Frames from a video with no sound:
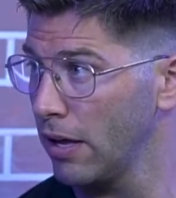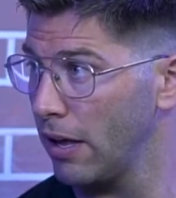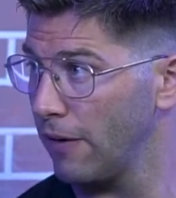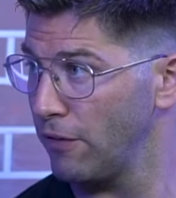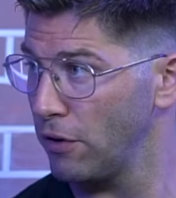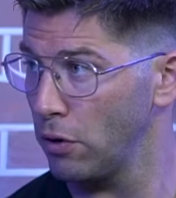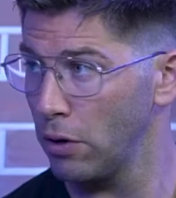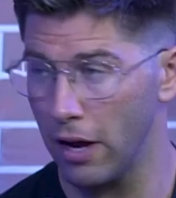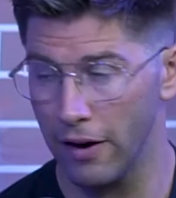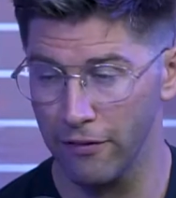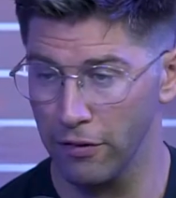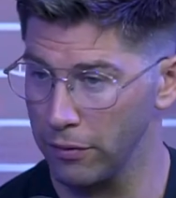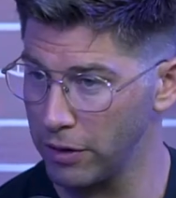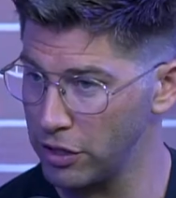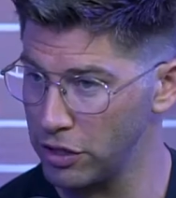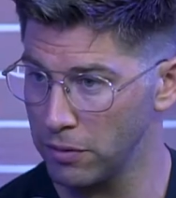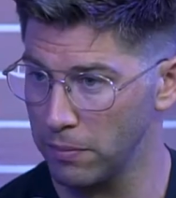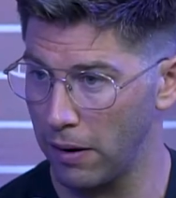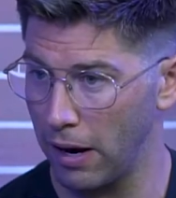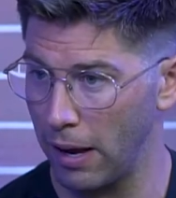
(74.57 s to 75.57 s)
You don't ever
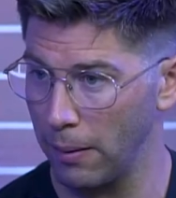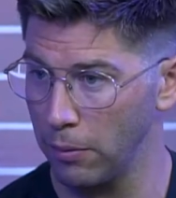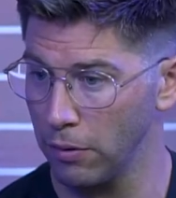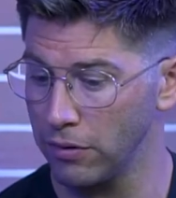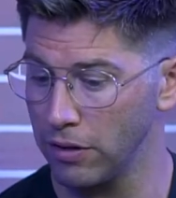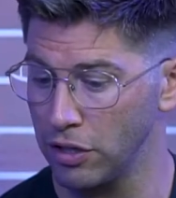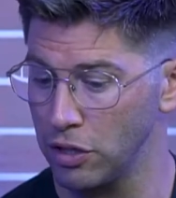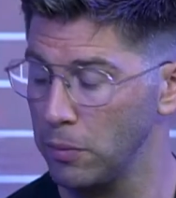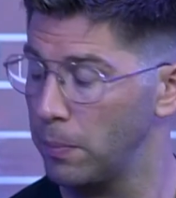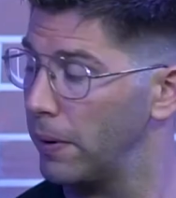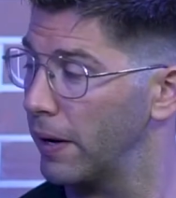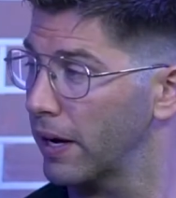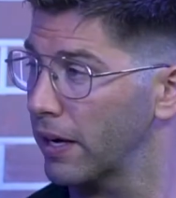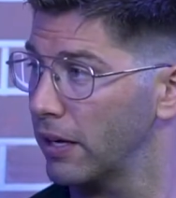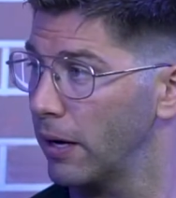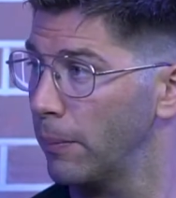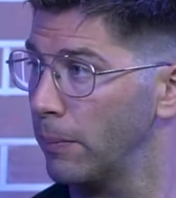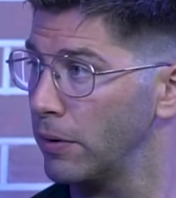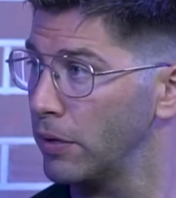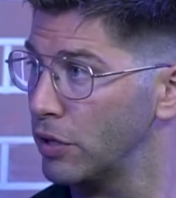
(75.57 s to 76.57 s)
read your Bible and then you pick
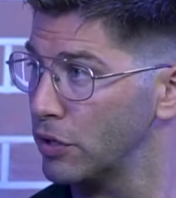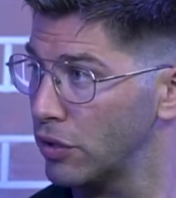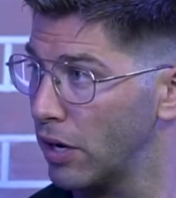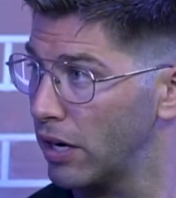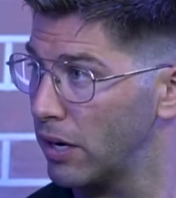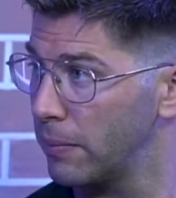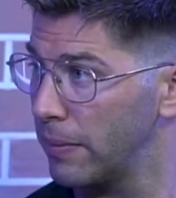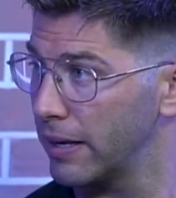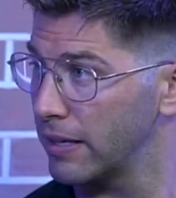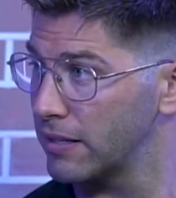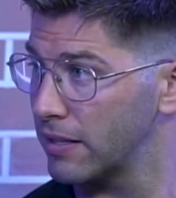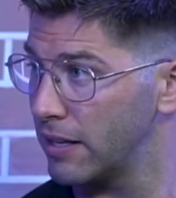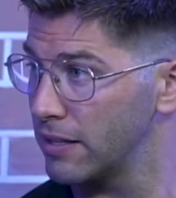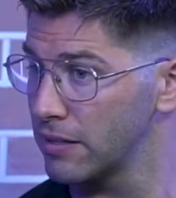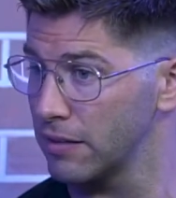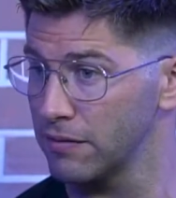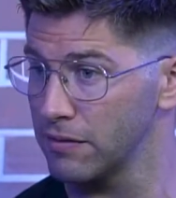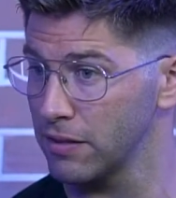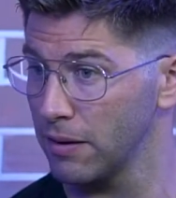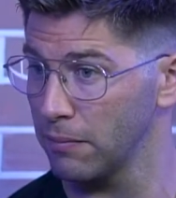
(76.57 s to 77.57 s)
it up and you're trying to make
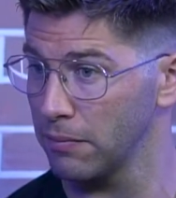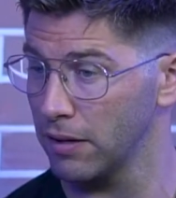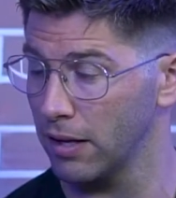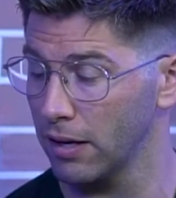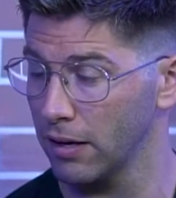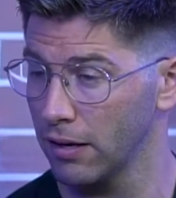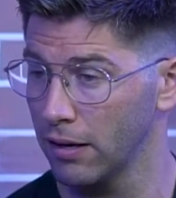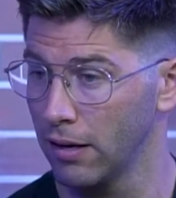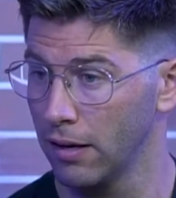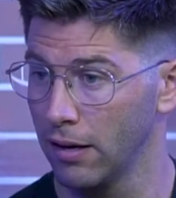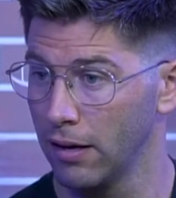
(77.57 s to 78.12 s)
sense of something.